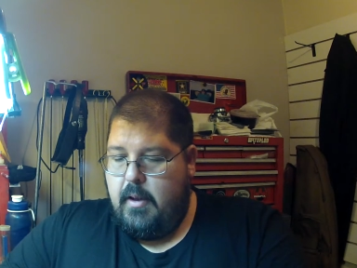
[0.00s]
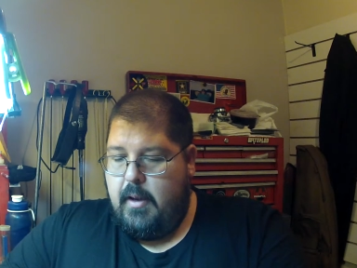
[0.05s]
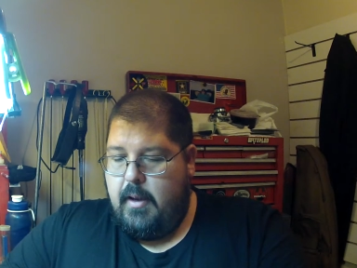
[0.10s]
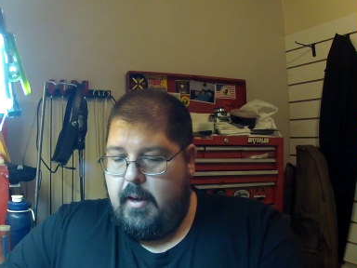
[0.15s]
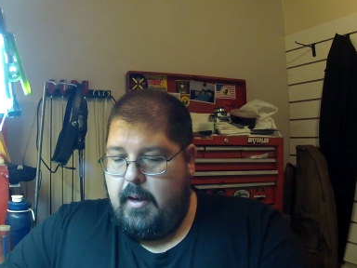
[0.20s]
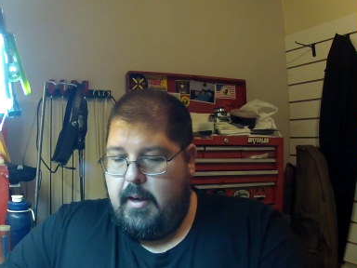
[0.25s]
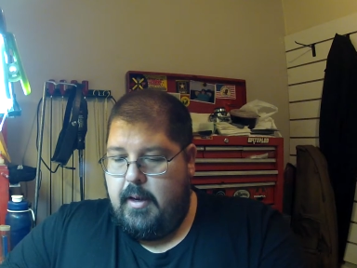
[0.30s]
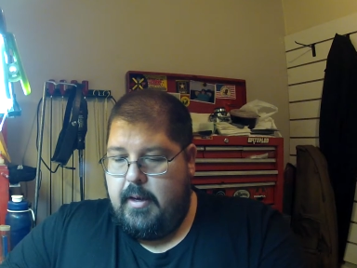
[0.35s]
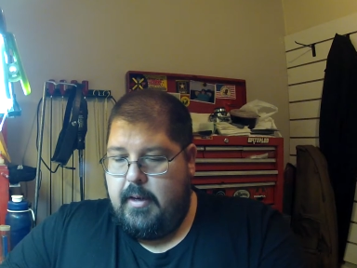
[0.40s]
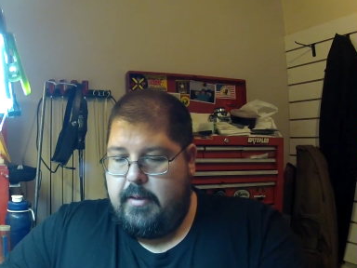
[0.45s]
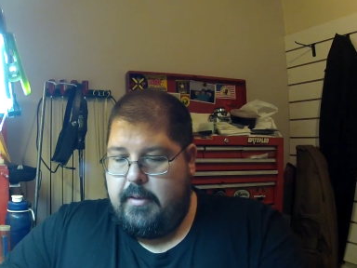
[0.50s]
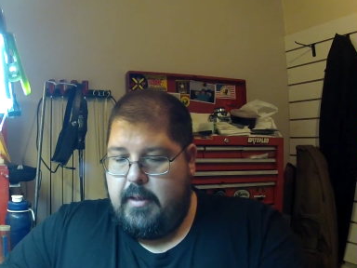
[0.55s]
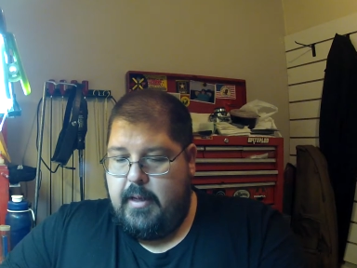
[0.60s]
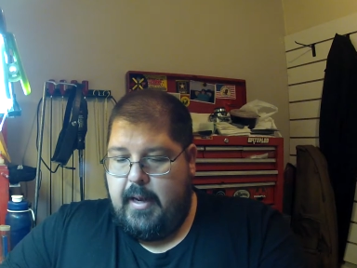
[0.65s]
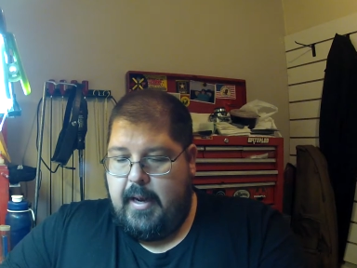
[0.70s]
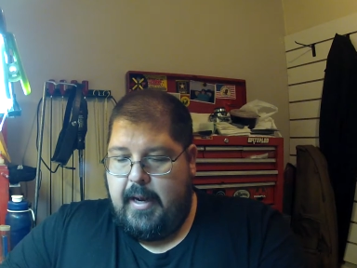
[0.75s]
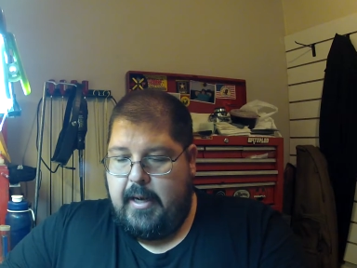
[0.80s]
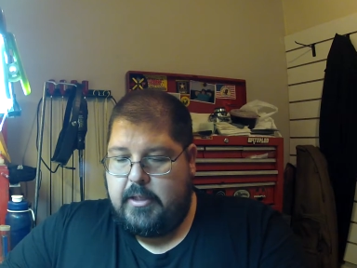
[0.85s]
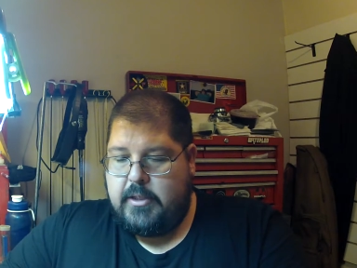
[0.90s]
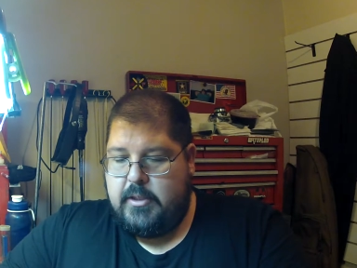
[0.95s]
and the
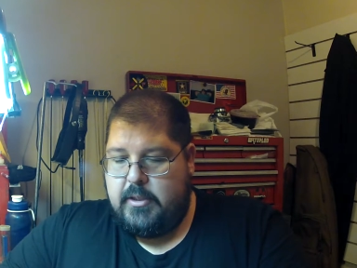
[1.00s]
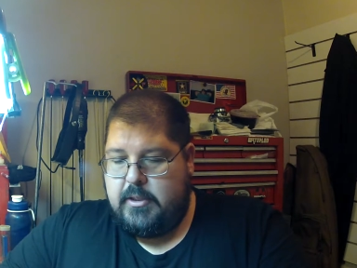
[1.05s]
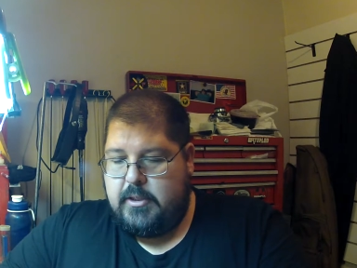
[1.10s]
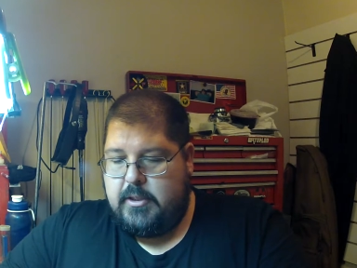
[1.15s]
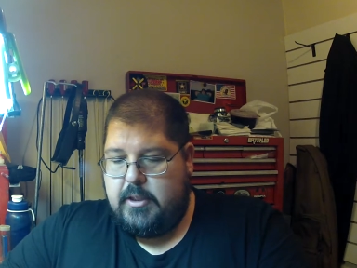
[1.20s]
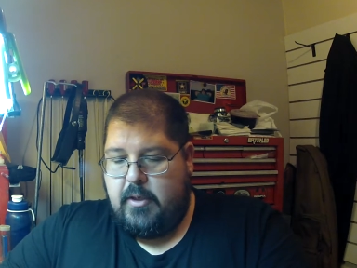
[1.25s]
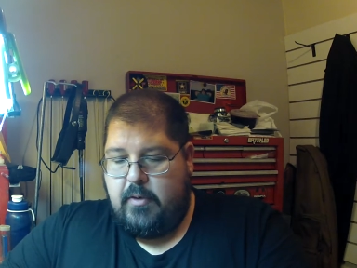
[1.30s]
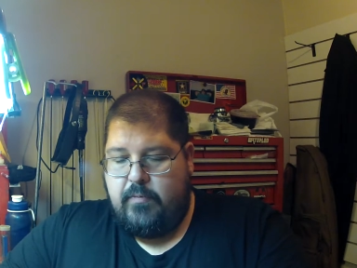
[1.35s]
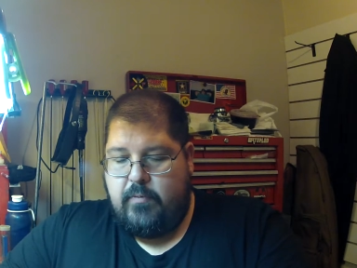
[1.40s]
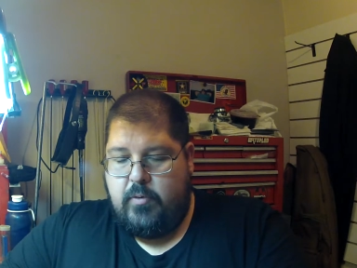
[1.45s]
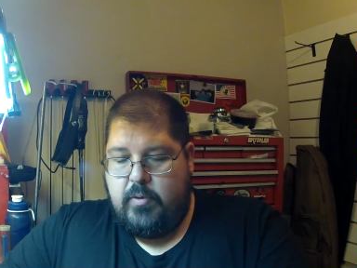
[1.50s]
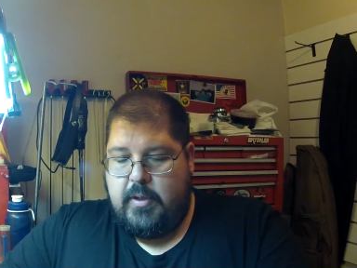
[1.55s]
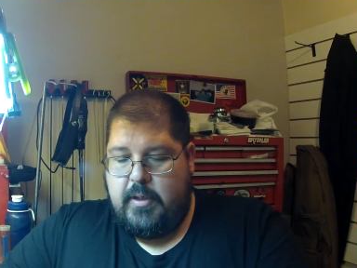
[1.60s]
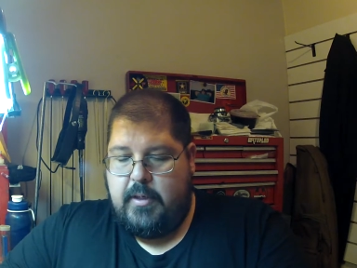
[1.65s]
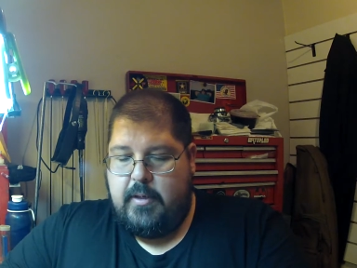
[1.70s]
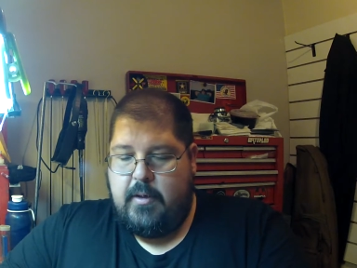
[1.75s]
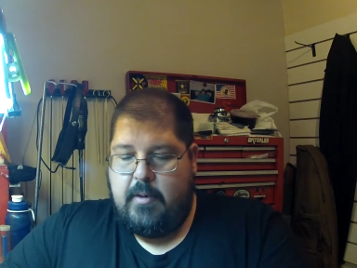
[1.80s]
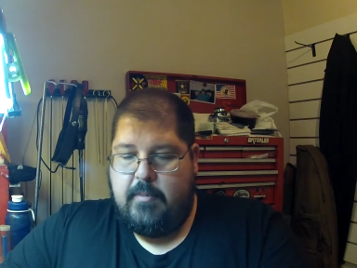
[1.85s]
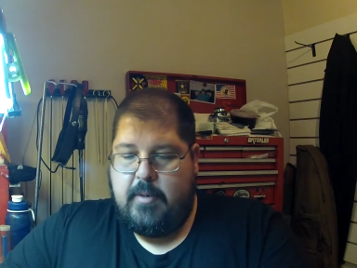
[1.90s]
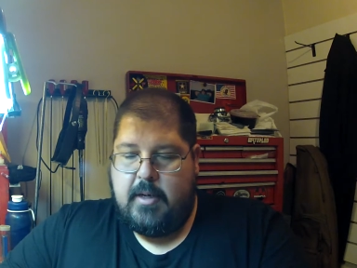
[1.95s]
action itself won't need
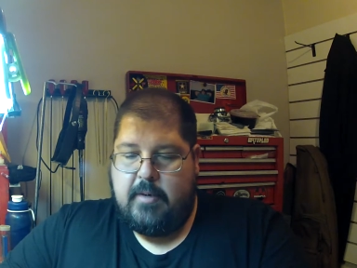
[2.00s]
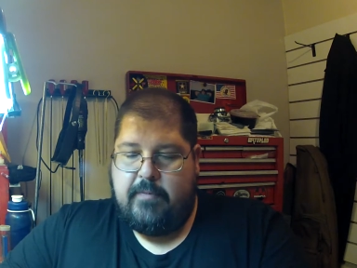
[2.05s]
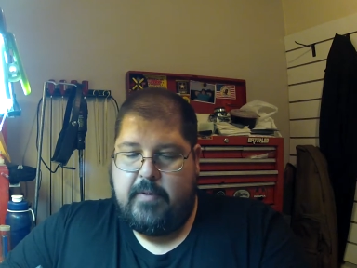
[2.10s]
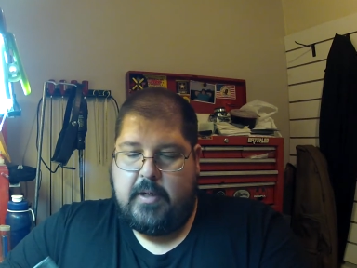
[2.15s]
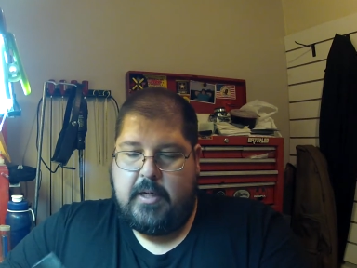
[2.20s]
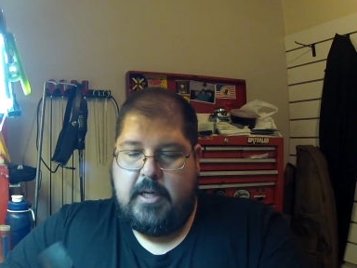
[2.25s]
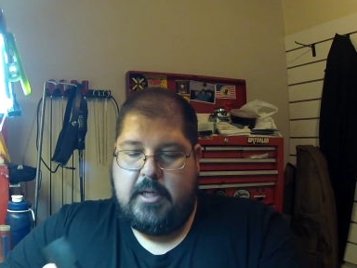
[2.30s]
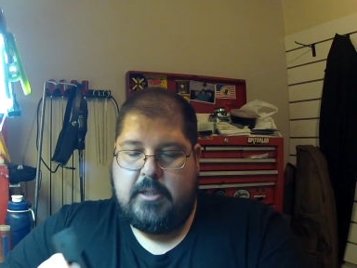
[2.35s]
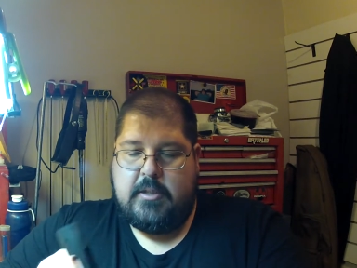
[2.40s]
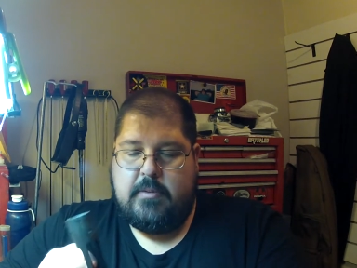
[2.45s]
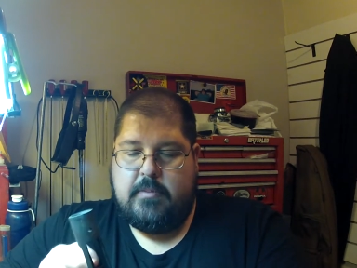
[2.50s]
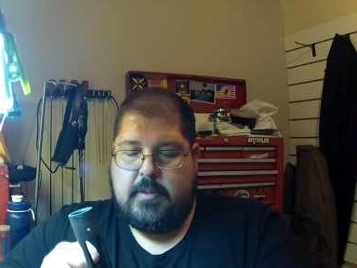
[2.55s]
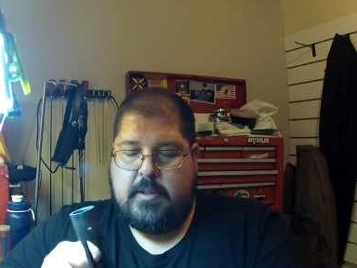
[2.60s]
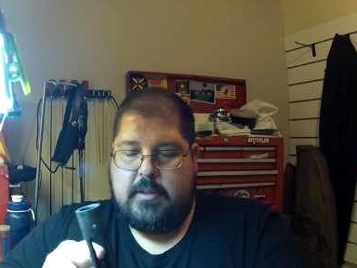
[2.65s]
any modifications